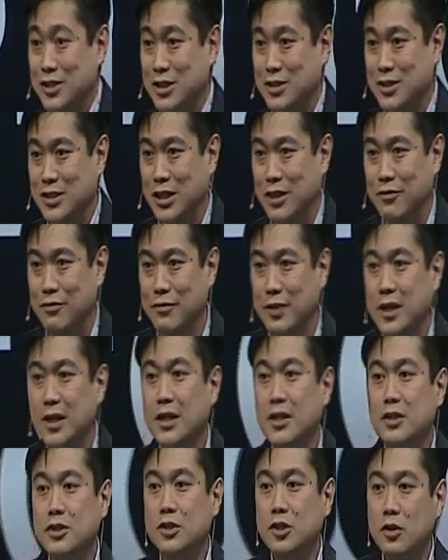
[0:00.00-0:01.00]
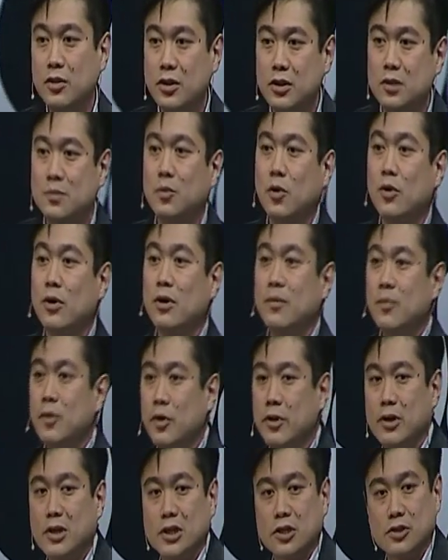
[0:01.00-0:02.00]
itself. So there's more and
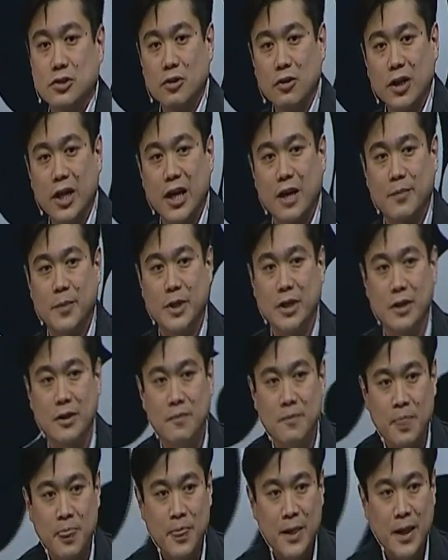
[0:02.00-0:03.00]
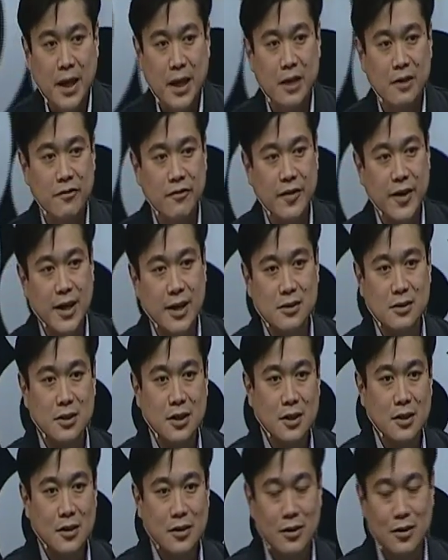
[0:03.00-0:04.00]
more control happening. And in fact,
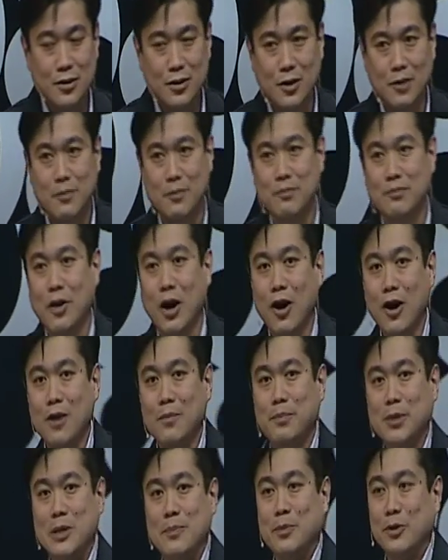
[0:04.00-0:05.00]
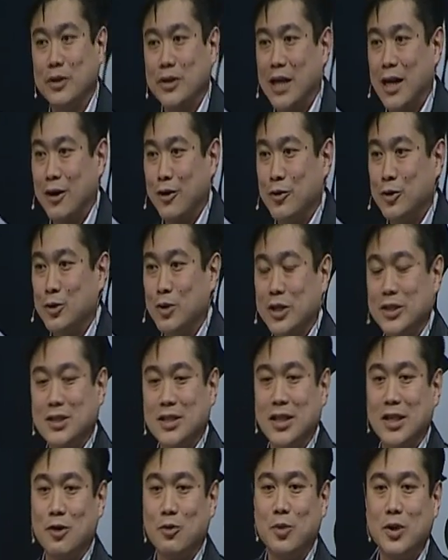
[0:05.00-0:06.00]
there are people now who are
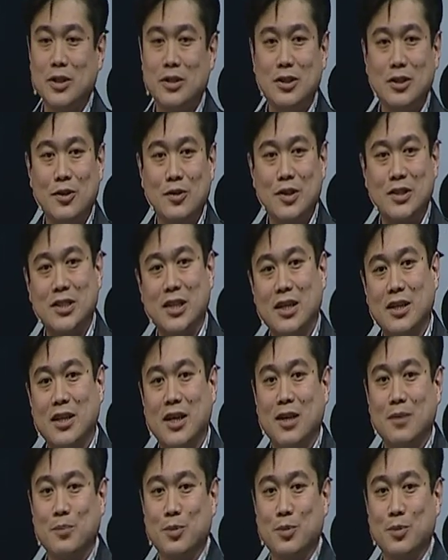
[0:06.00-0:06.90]
saying, well, you know, the secondhand